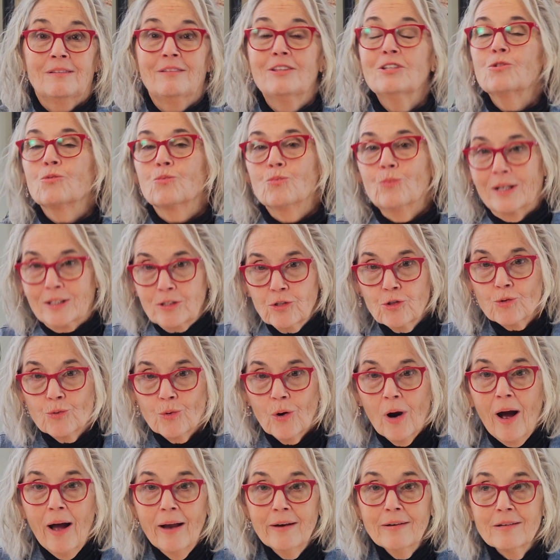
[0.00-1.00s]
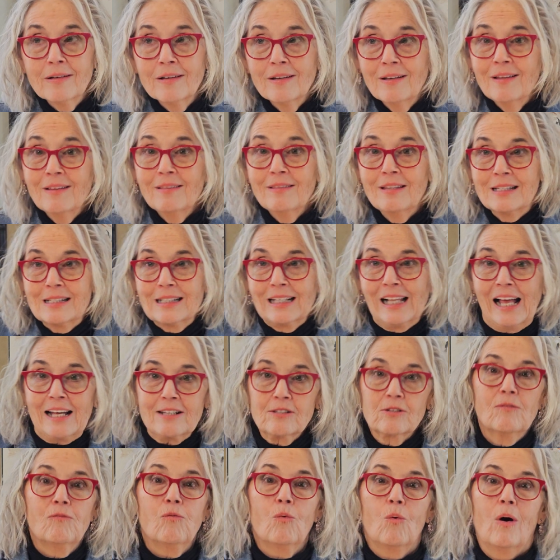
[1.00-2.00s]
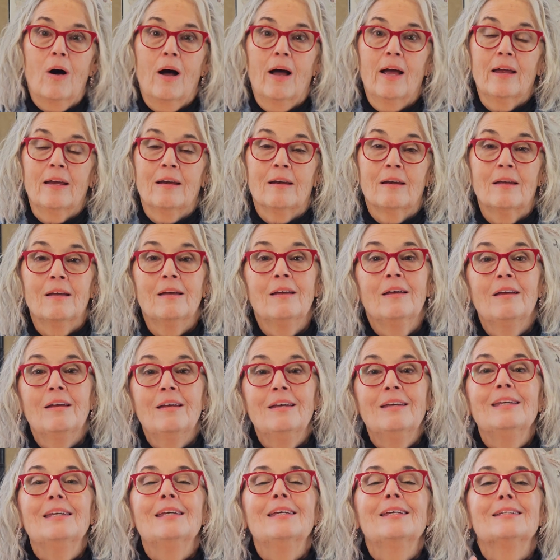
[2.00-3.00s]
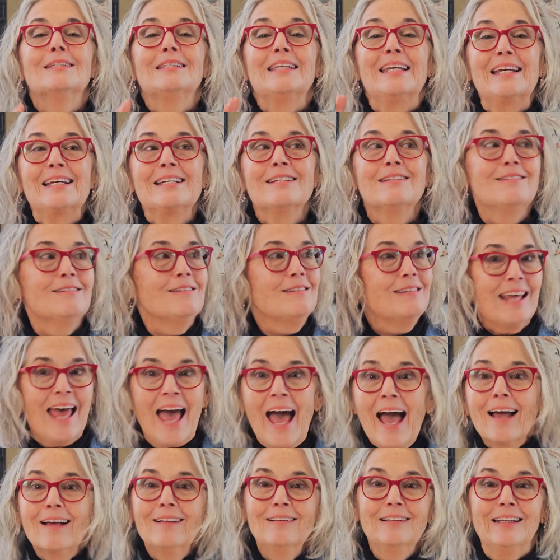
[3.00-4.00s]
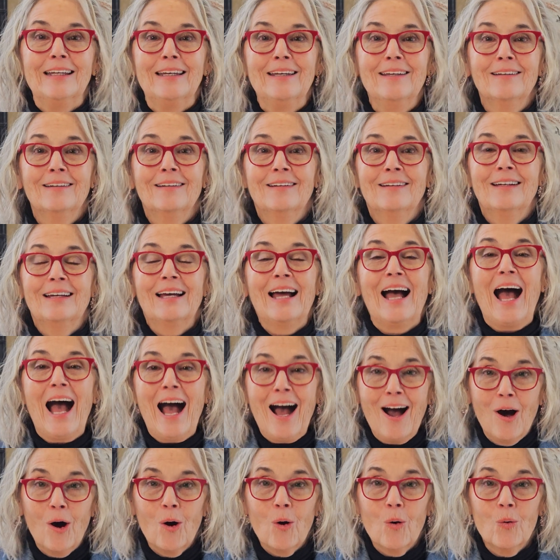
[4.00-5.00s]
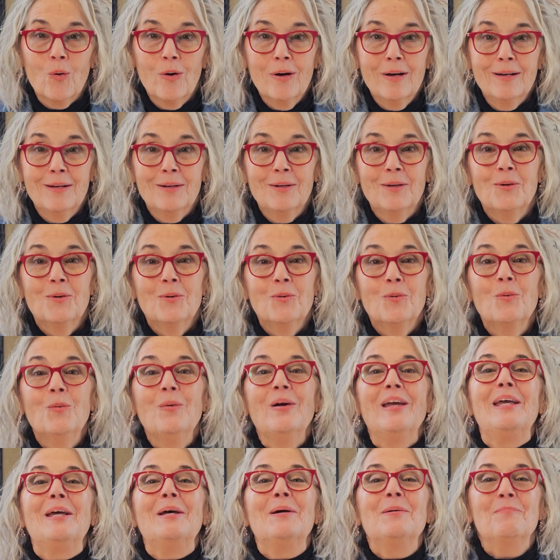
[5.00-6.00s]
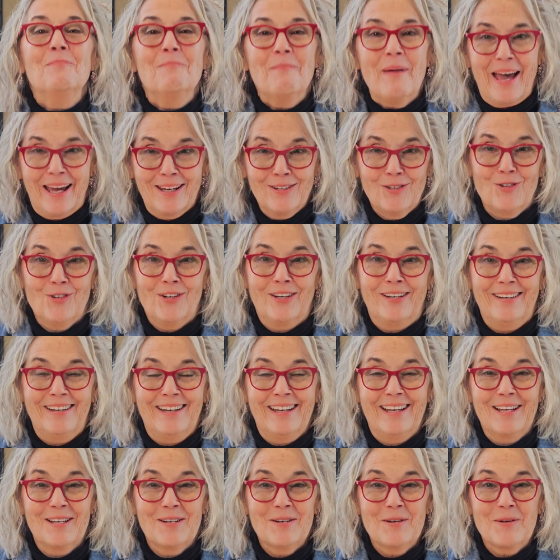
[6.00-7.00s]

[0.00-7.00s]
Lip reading: this restaurant, this glass of wine is exactly how we imagined it.